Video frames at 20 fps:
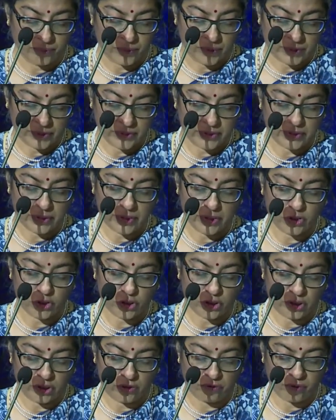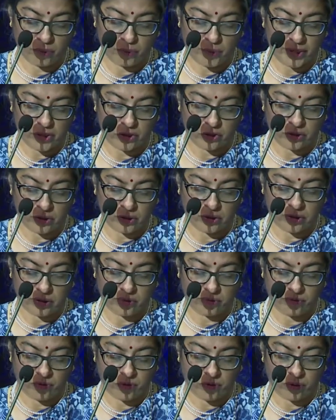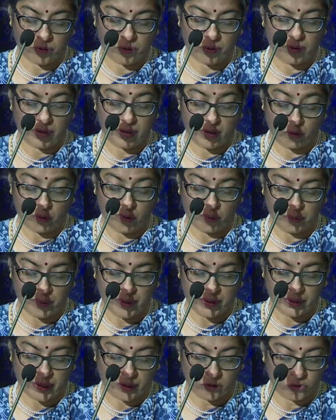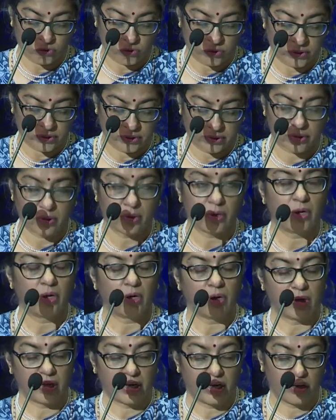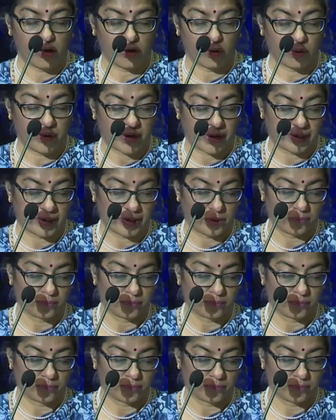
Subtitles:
Research and Information System for Developing Countries in New Delhi.